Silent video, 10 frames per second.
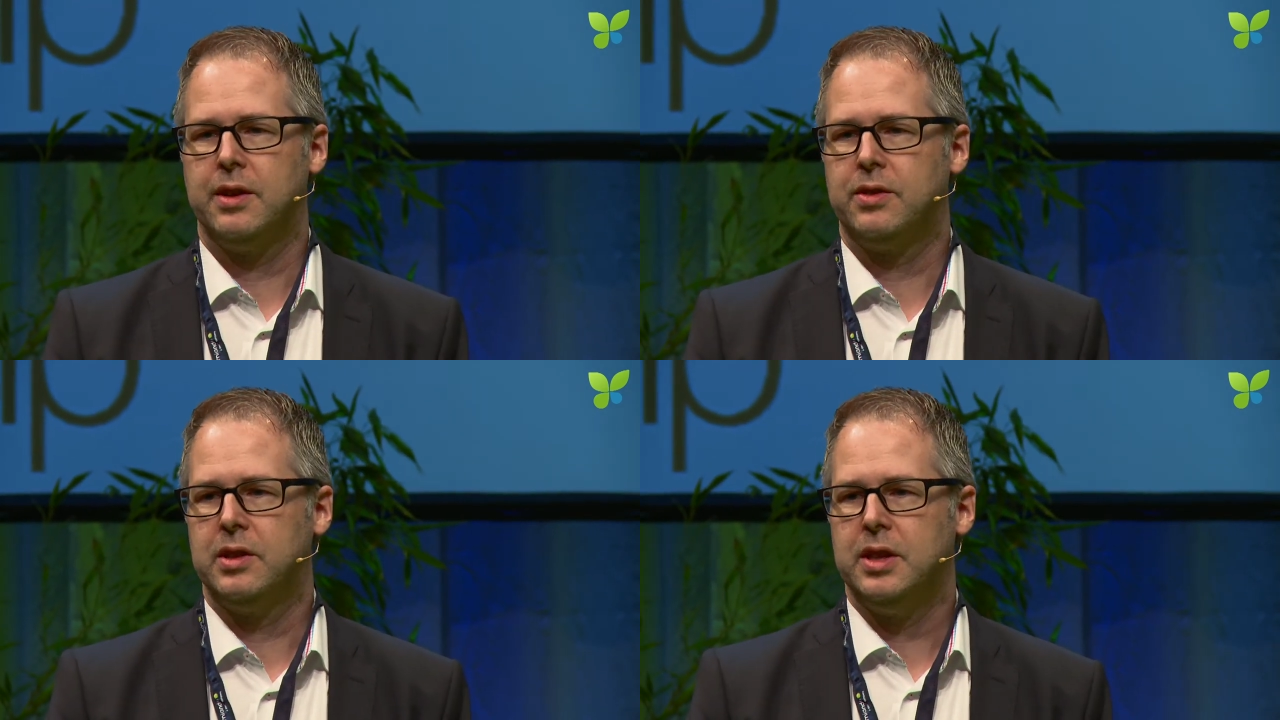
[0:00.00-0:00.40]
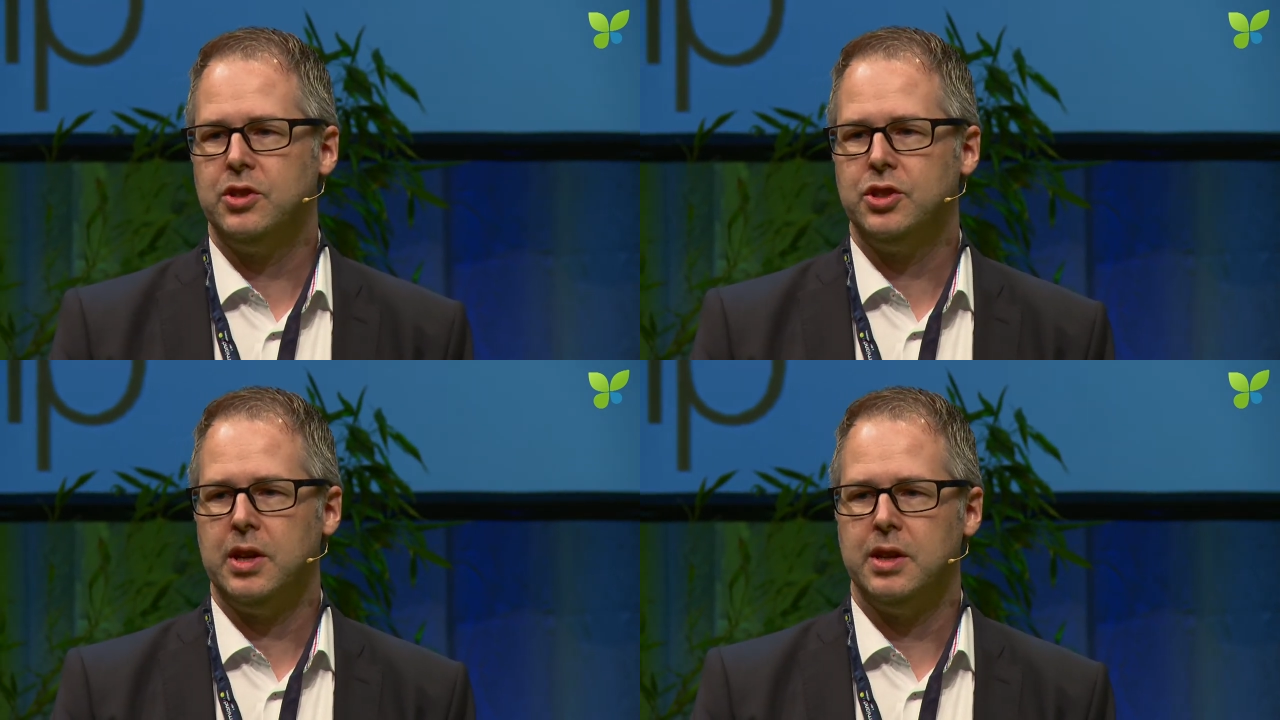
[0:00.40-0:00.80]
as the
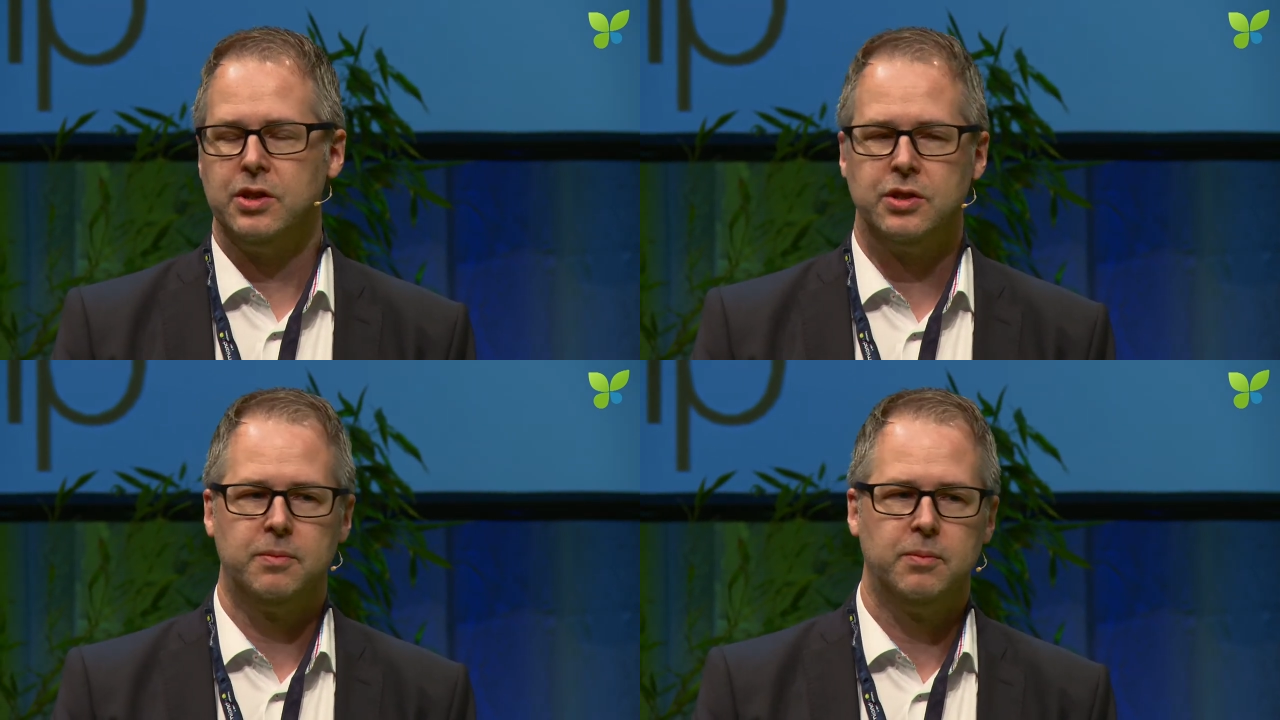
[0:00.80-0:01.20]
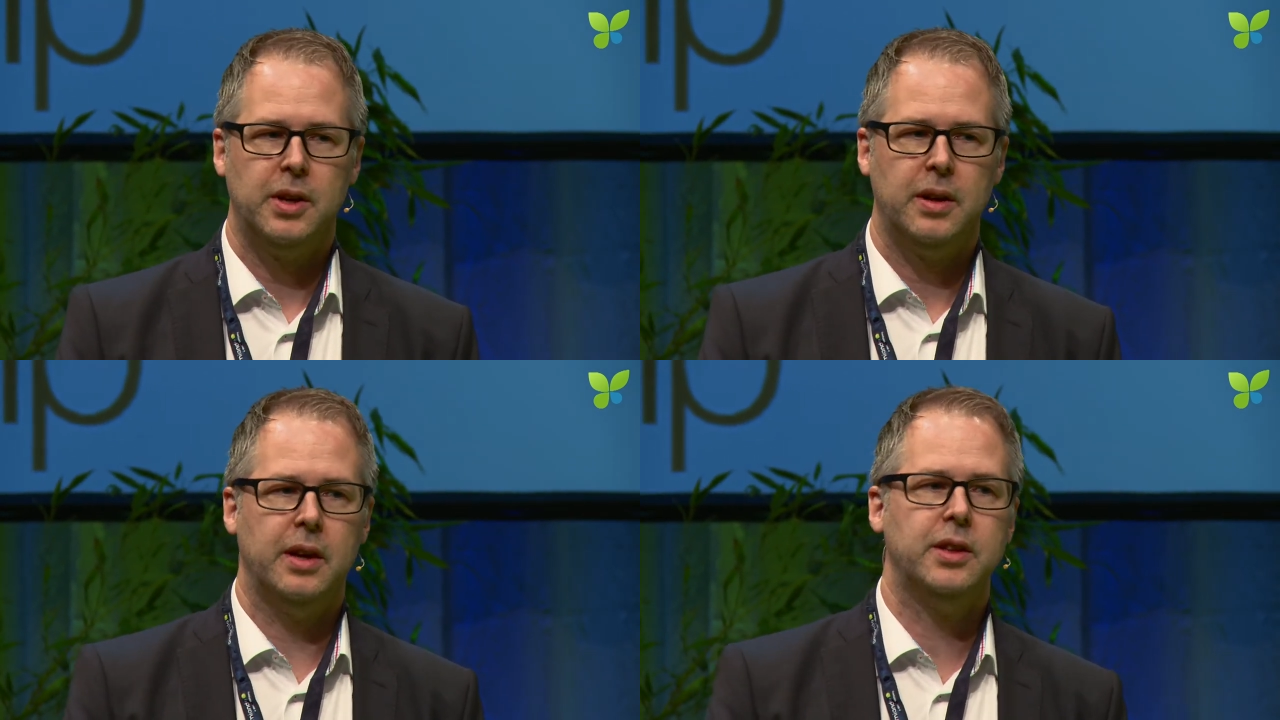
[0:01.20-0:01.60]
needs change.
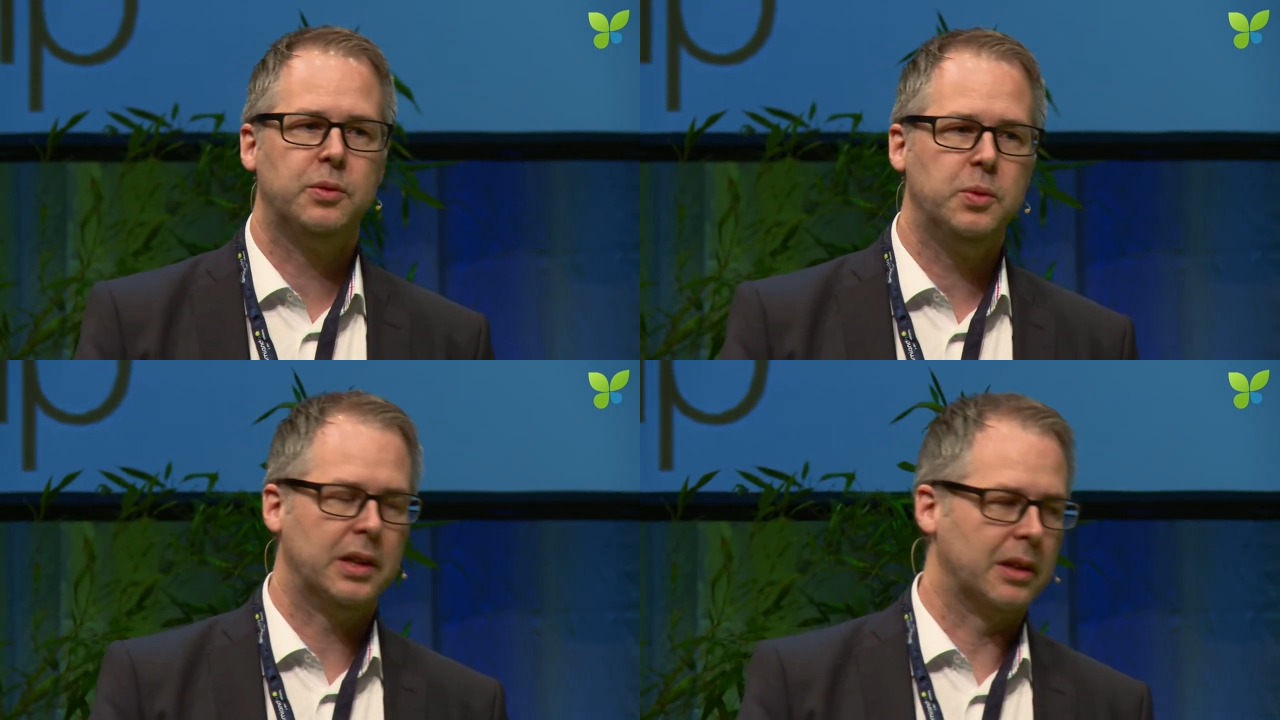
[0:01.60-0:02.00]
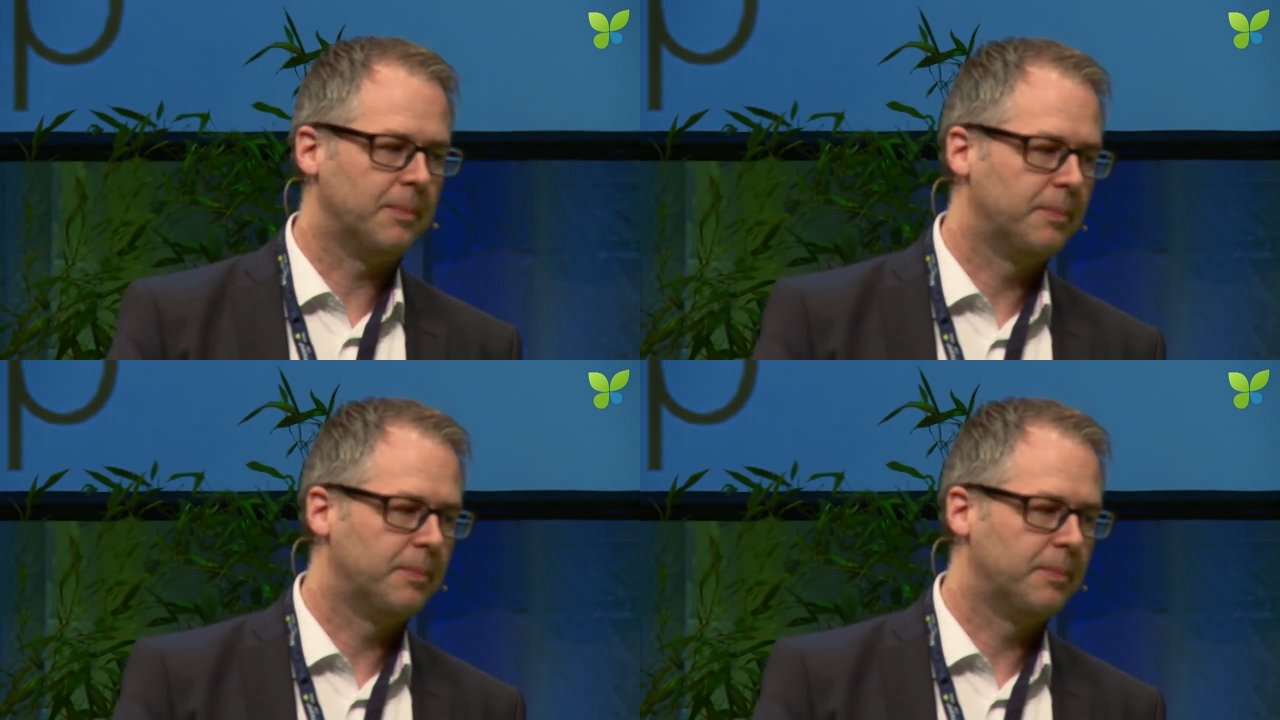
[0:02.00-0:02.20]
And it will.